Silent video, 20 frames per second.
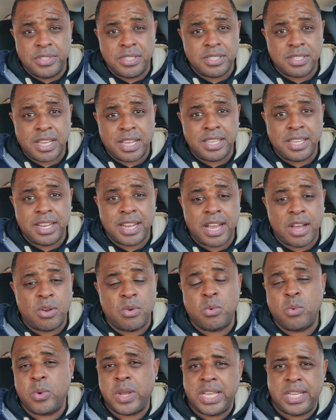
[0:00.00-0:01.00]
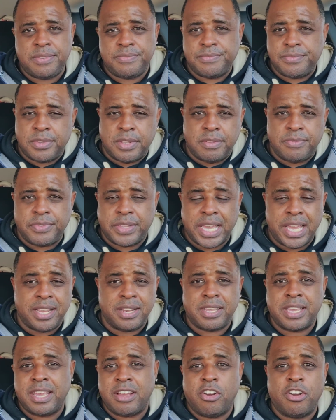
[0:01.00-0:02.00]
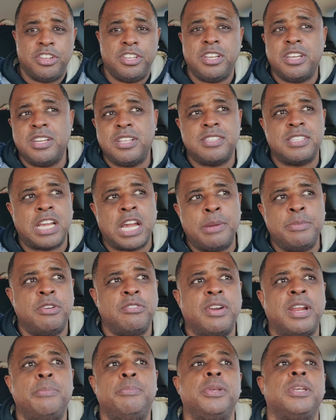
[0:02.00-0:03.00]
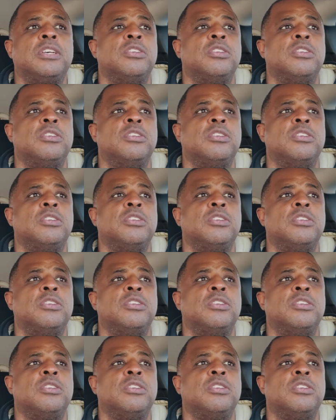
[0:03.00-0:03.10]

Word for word: You just got to get out and wait. And are you going to time it right?